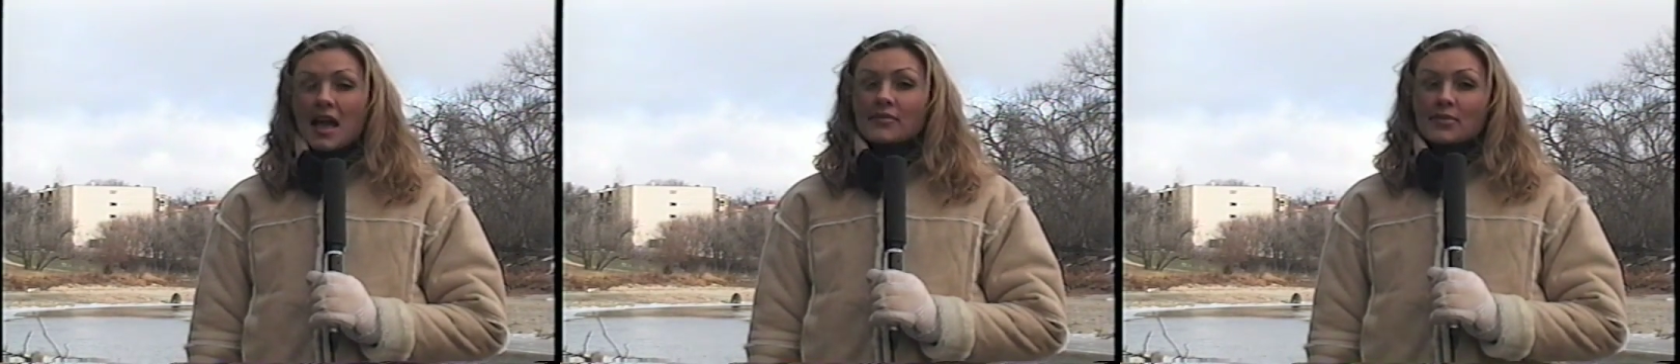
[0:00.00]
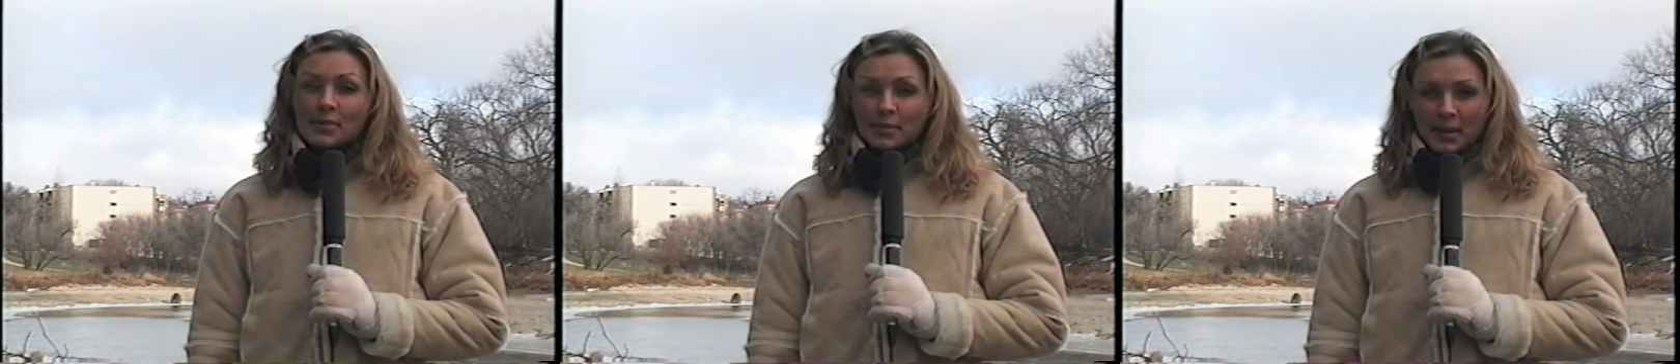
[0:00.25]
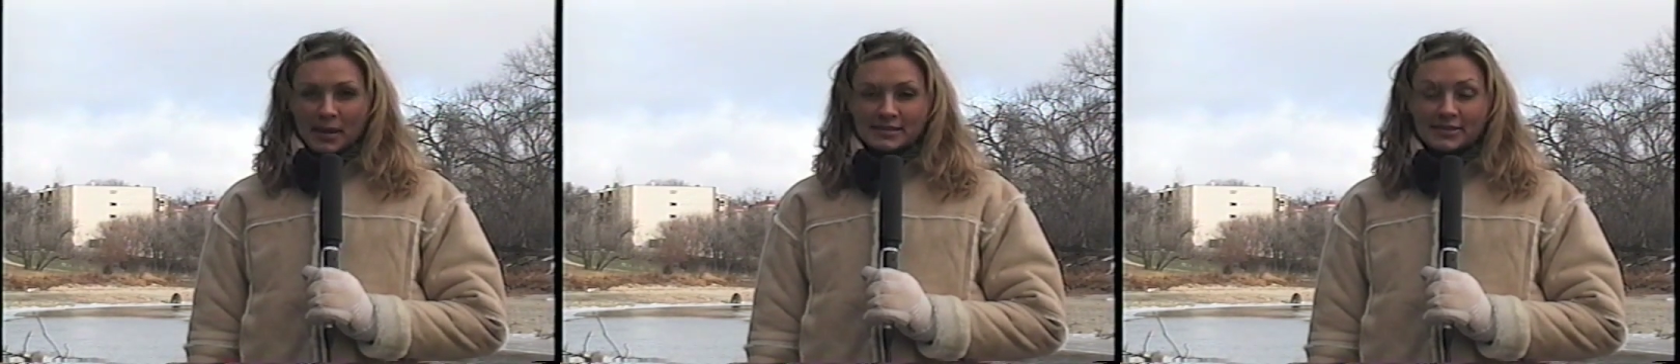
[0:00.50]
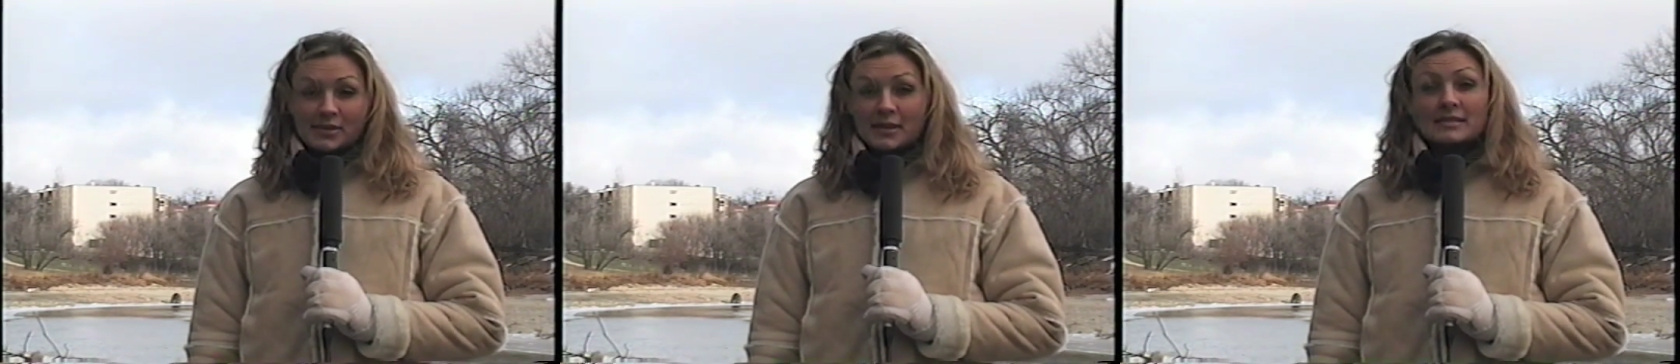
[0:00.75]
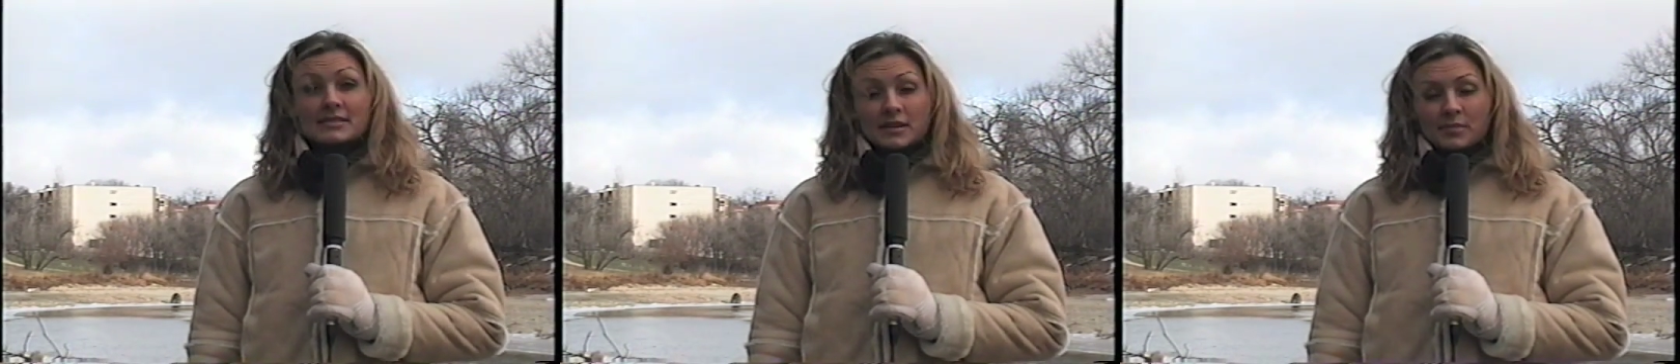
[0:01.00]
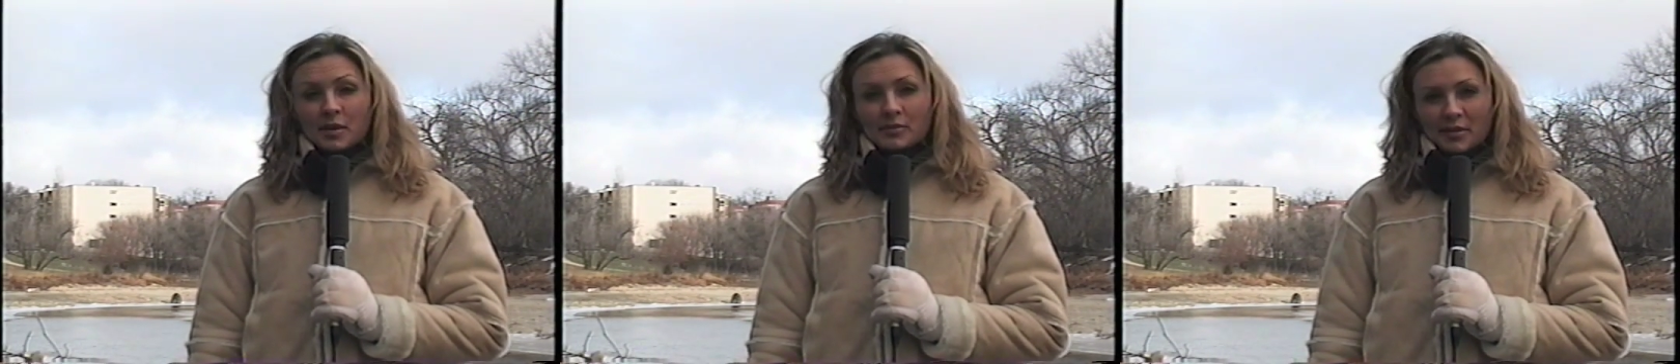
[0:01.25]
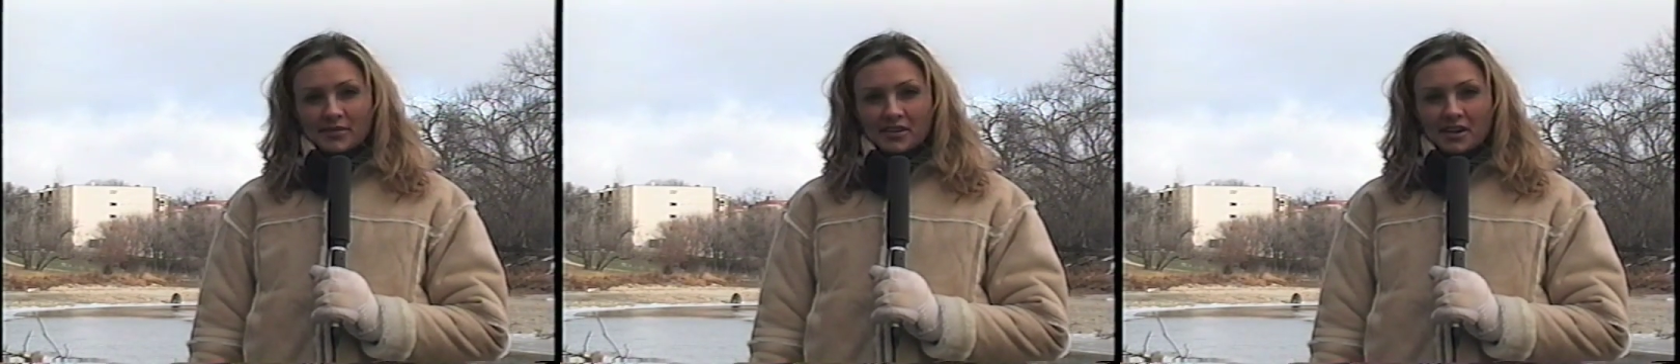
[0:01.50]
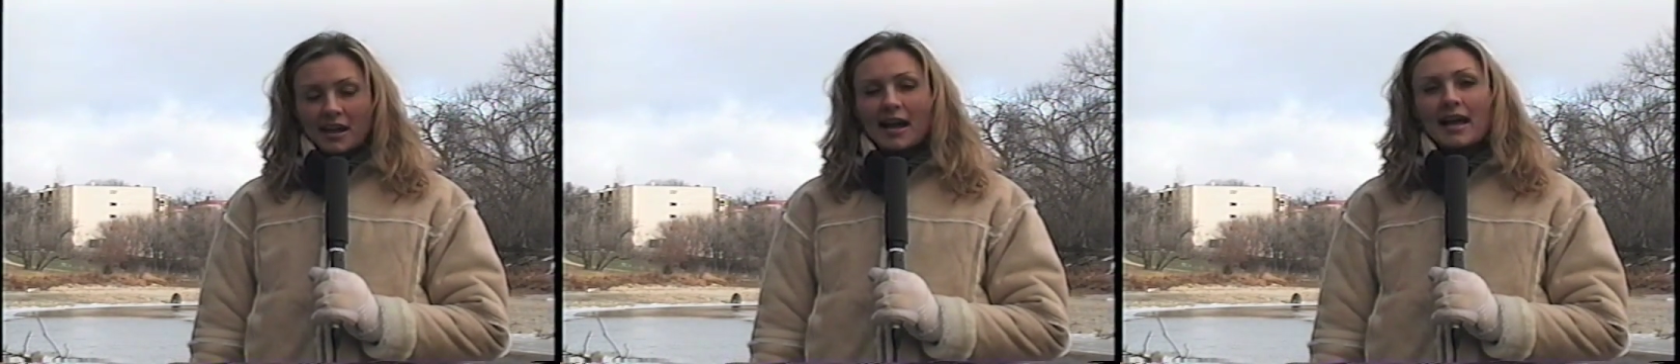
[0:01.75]
From the banks of the Assiniboine
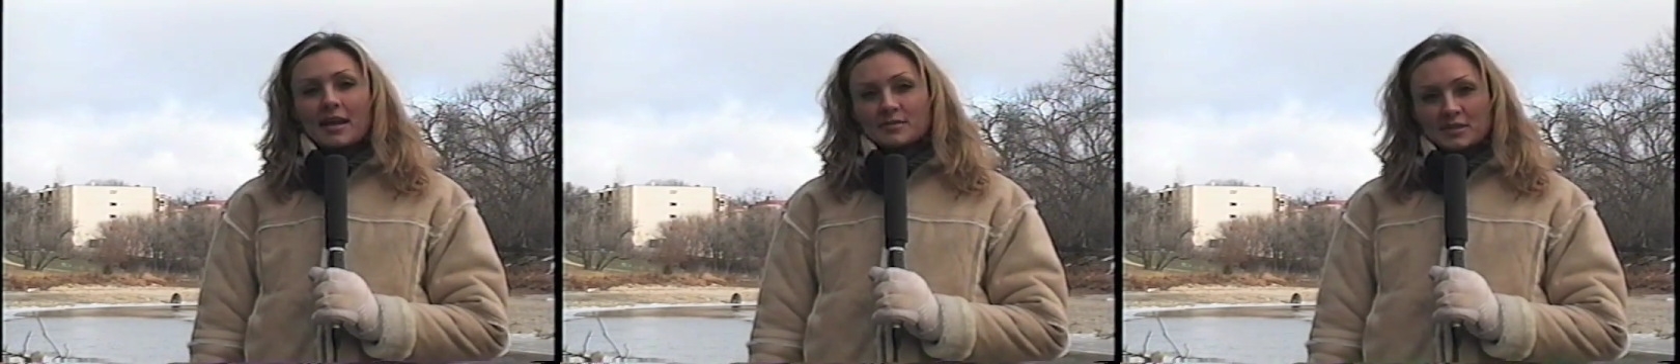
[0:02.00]
River, I'm